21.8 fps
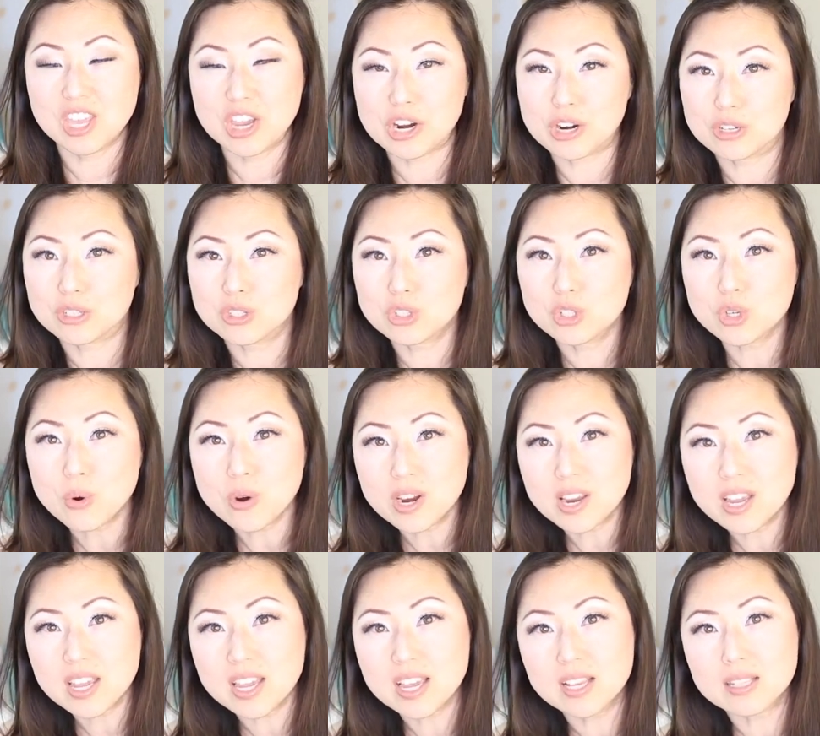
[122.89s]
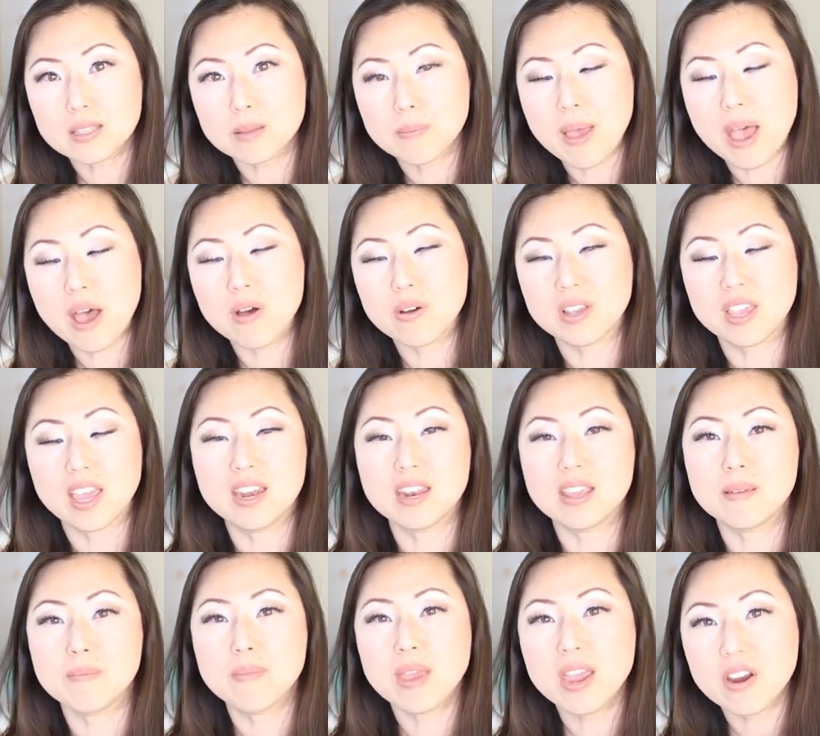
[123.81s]
their story is about
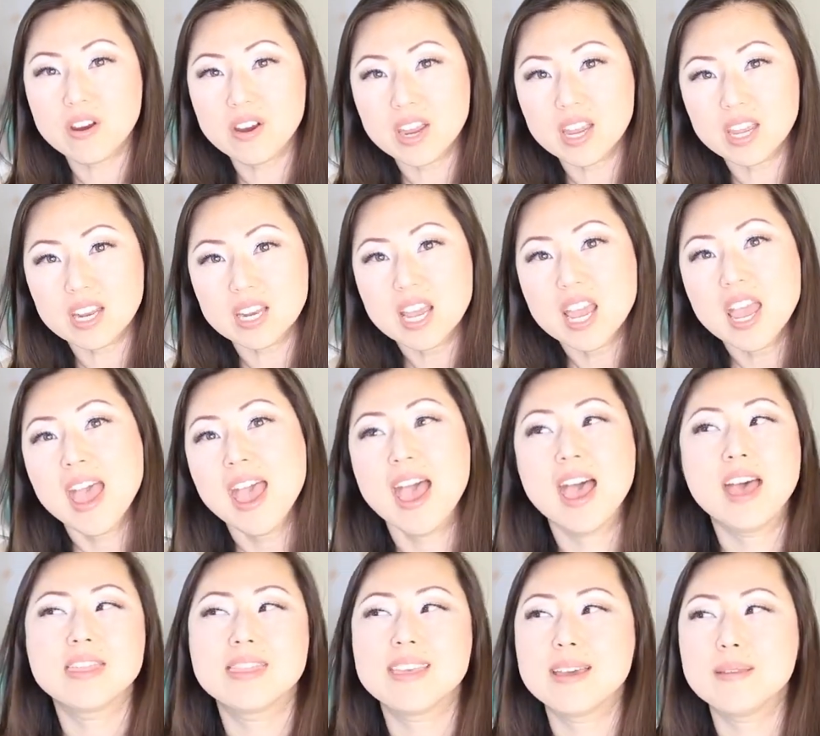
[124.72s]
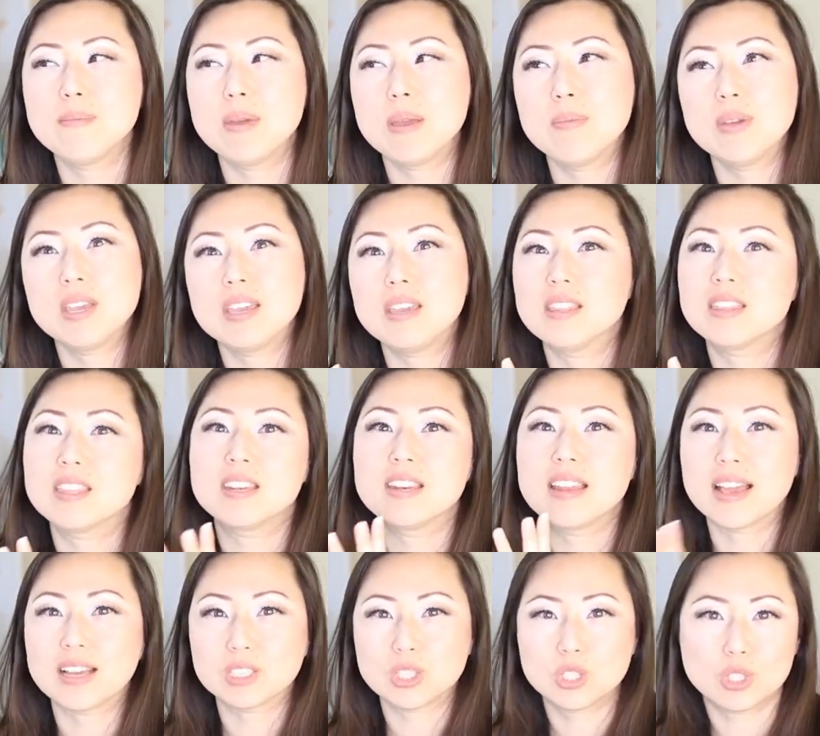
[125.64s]
getting married, and then maybe the
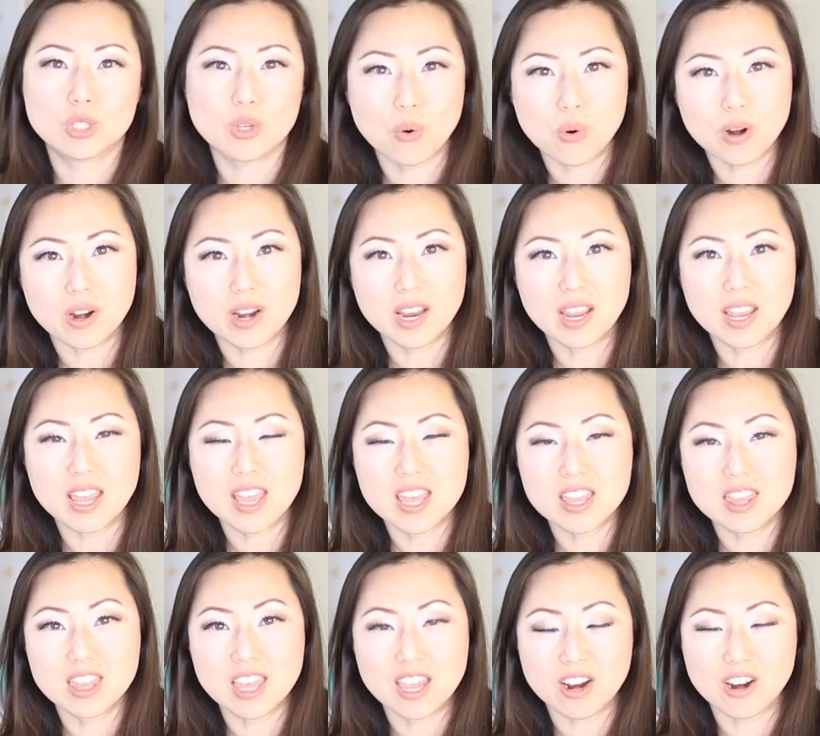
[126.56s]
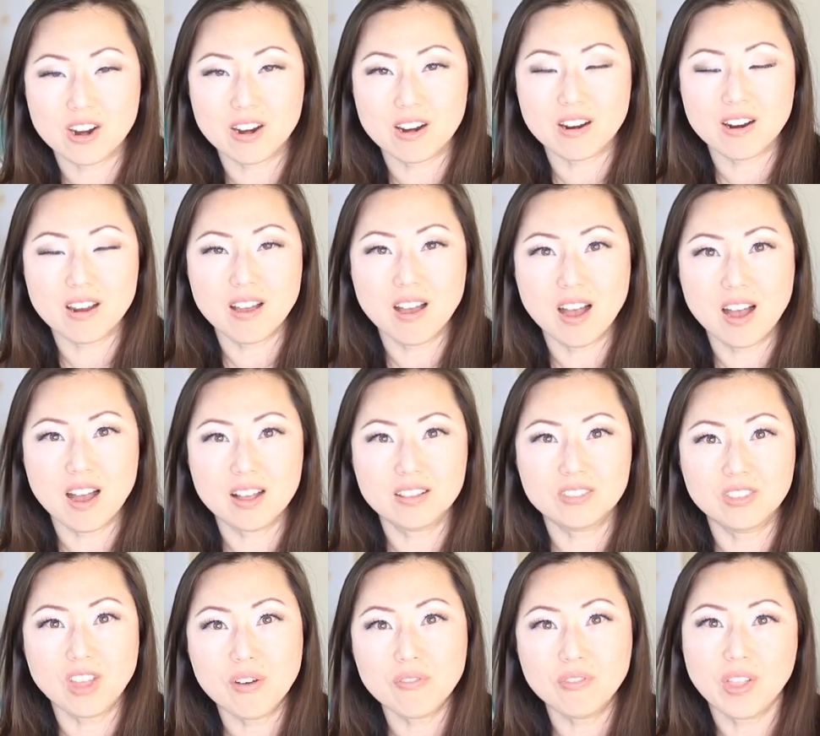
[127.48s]
next story in their
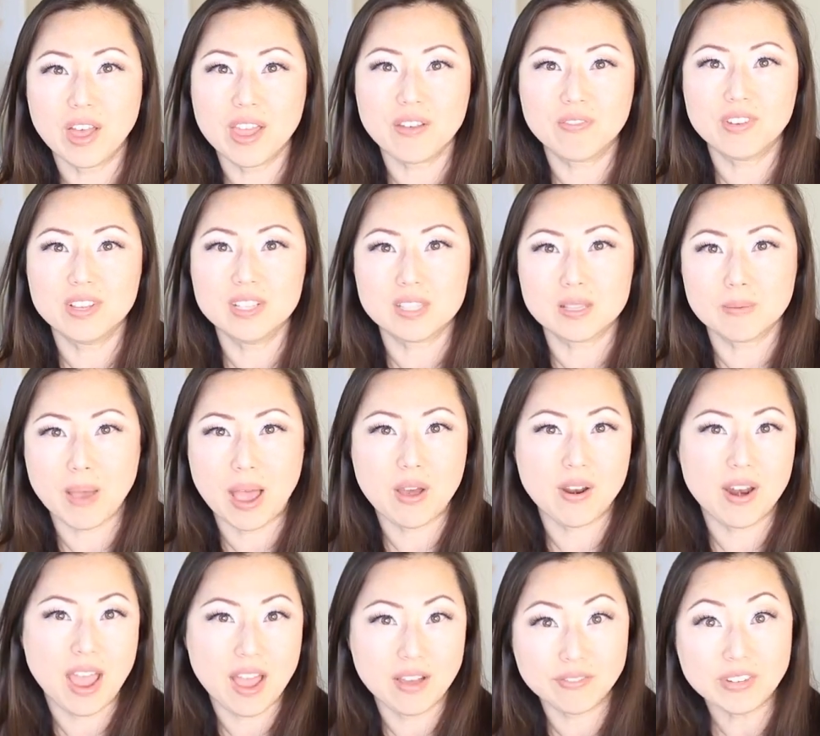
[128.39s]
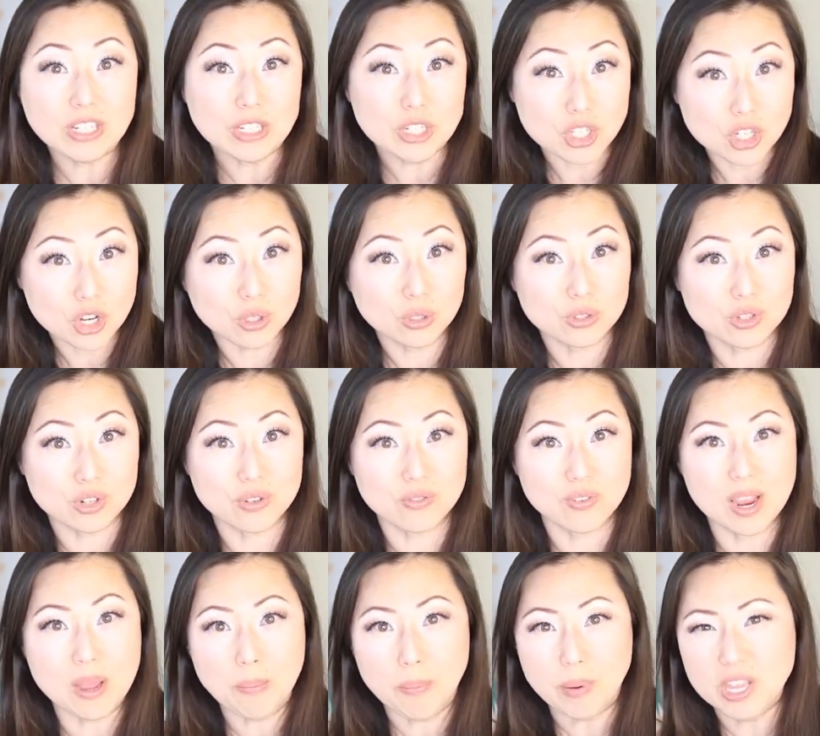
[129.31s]
love life is about having children,
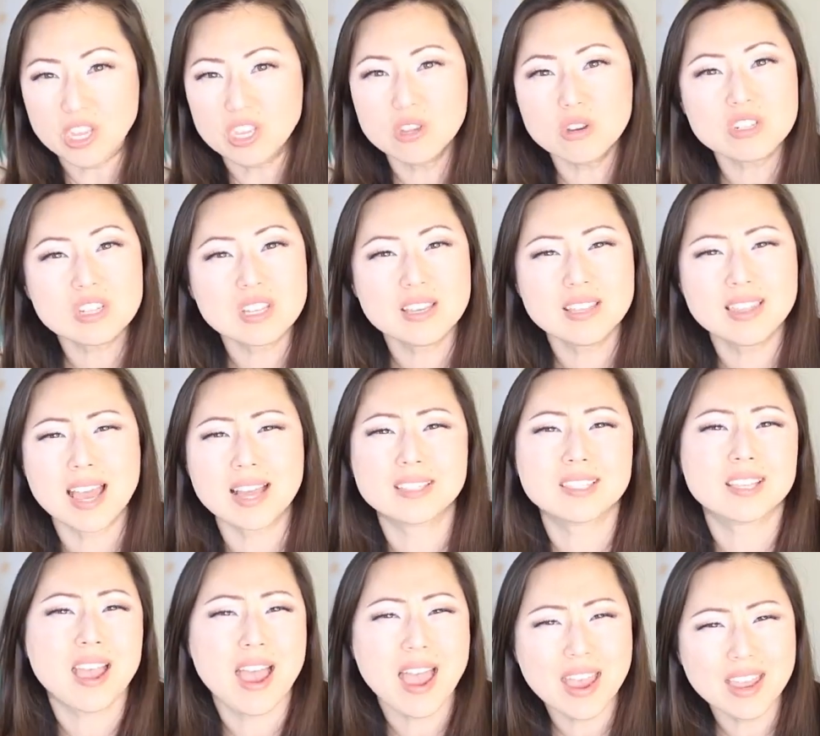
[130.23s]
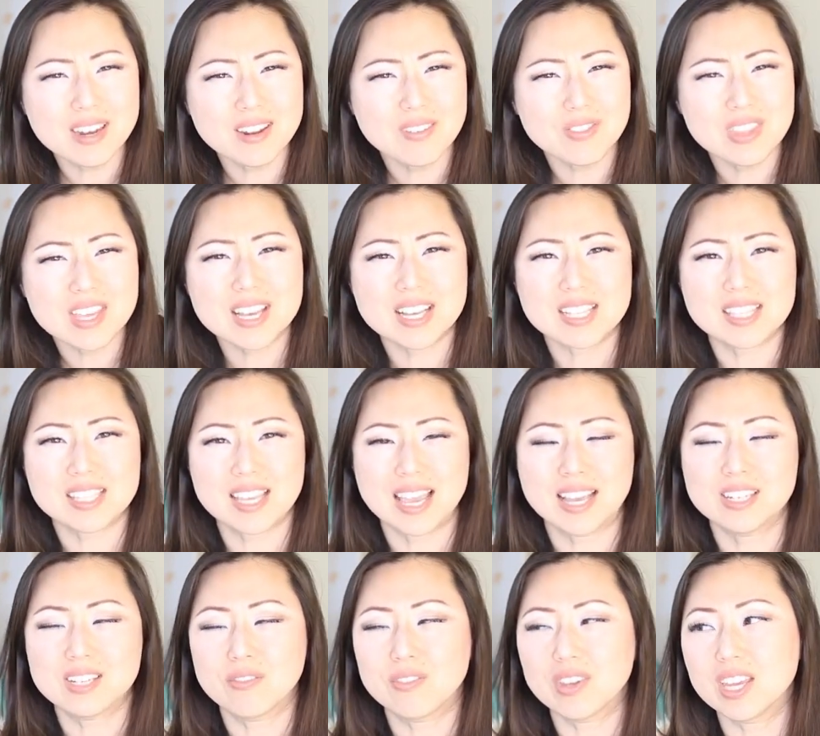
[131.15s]
right? But usually that's kind of the
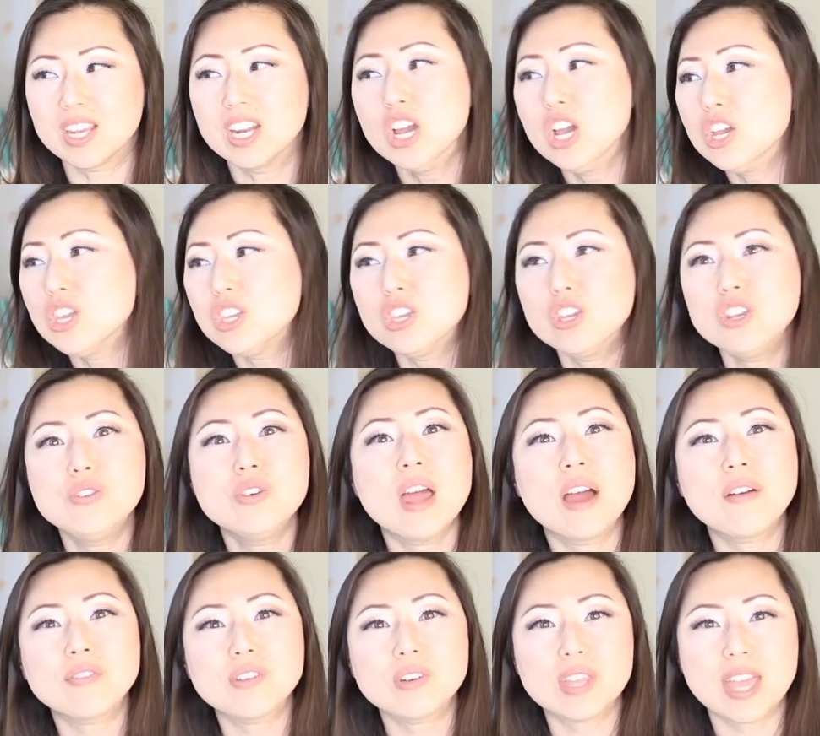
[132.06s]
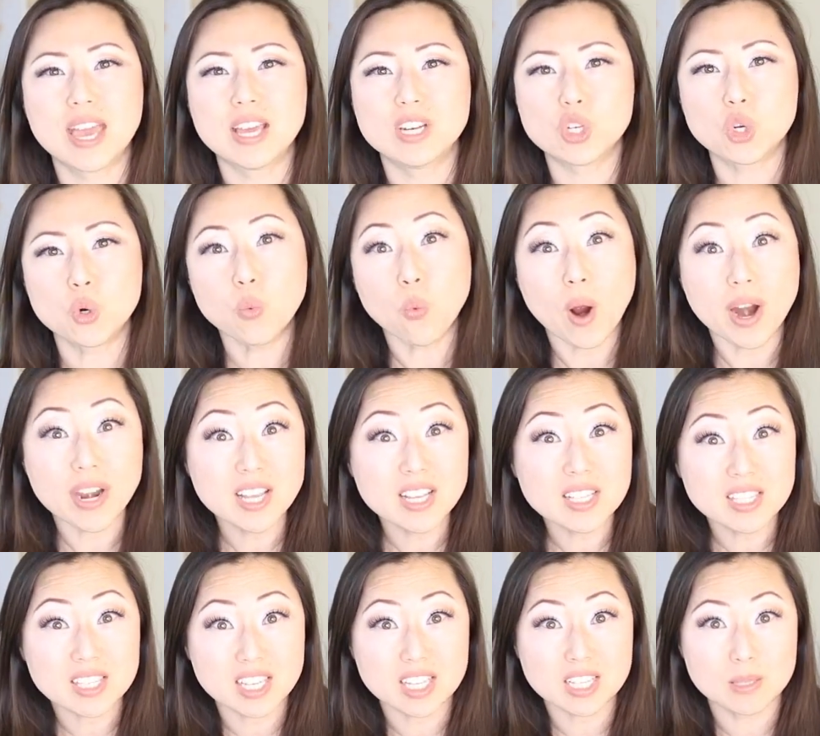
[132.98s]
extent of it. You never get
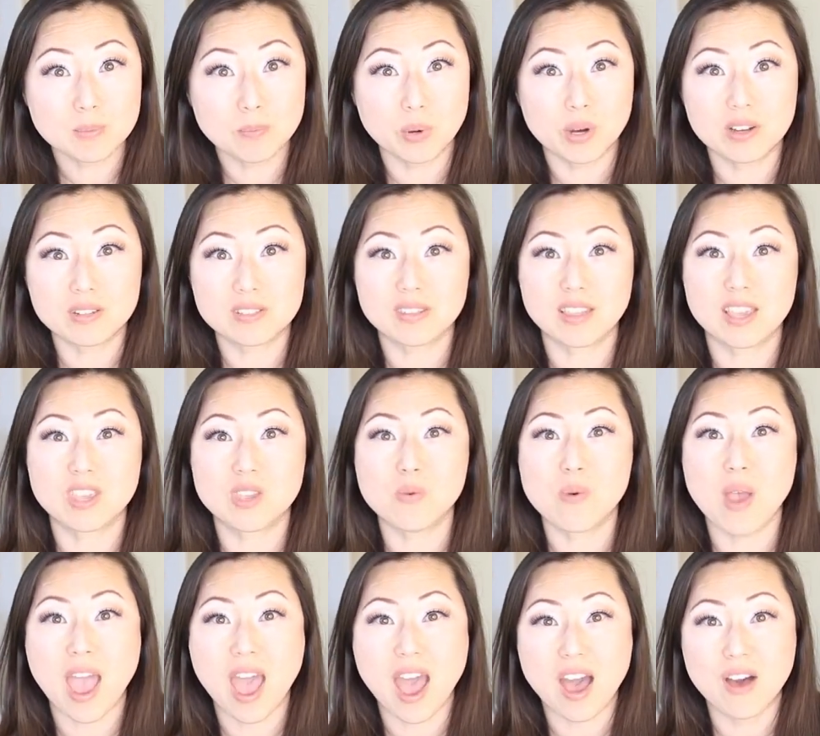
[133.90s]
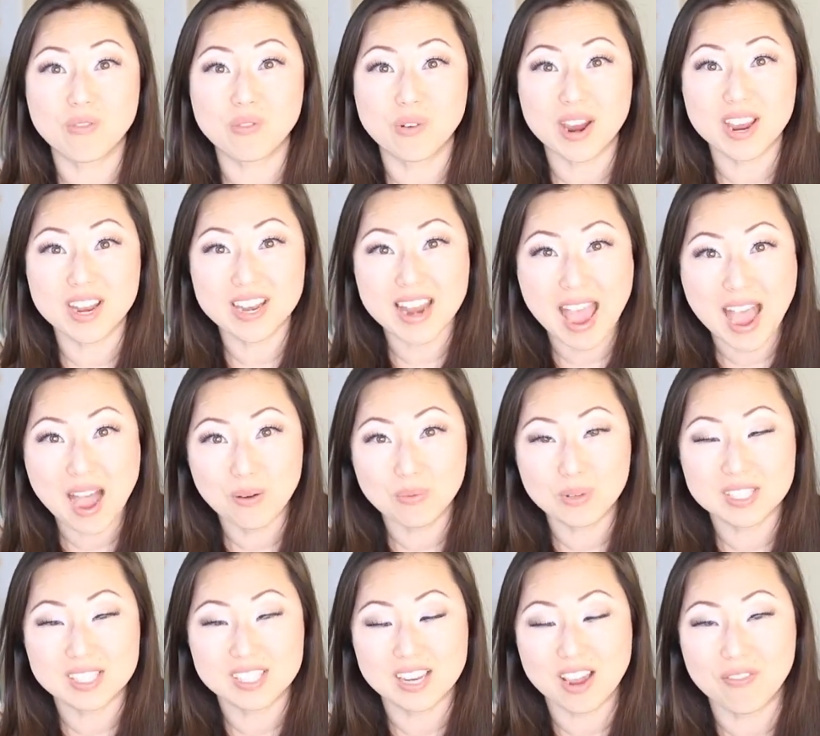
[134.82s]
26 books like you have right now
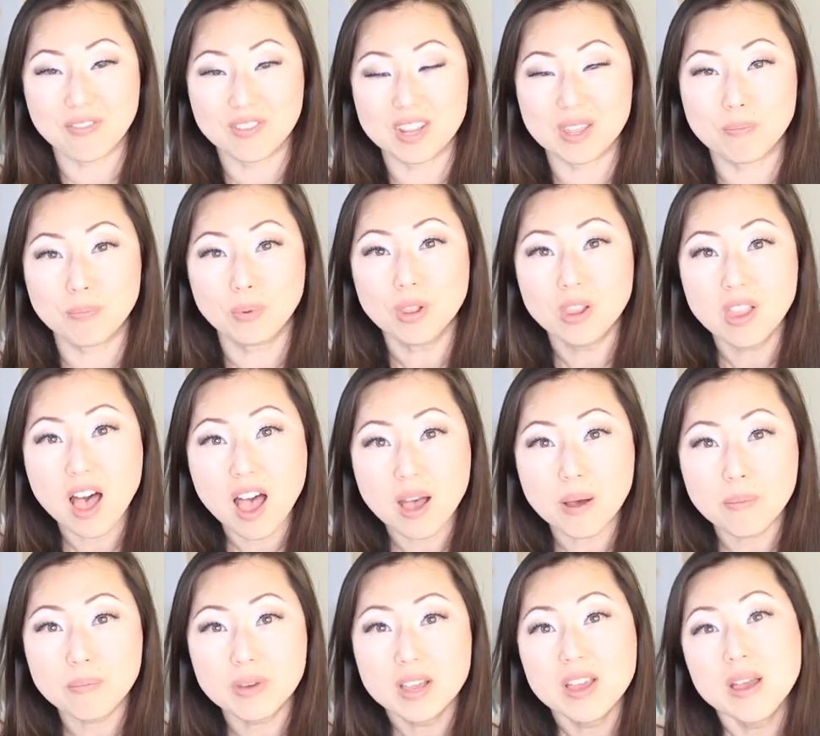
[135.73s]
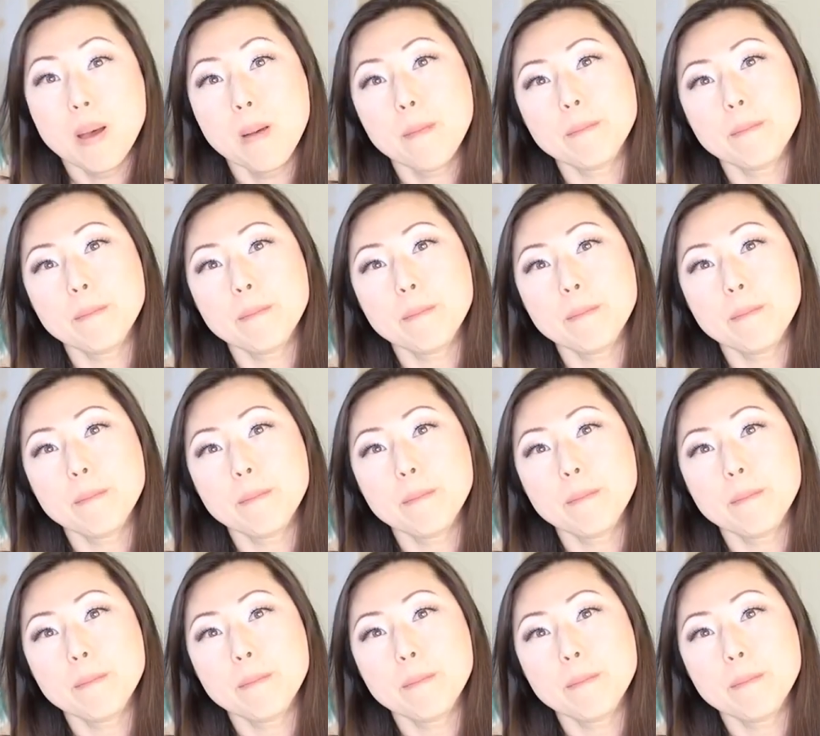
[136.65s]
with Stephanie Plum,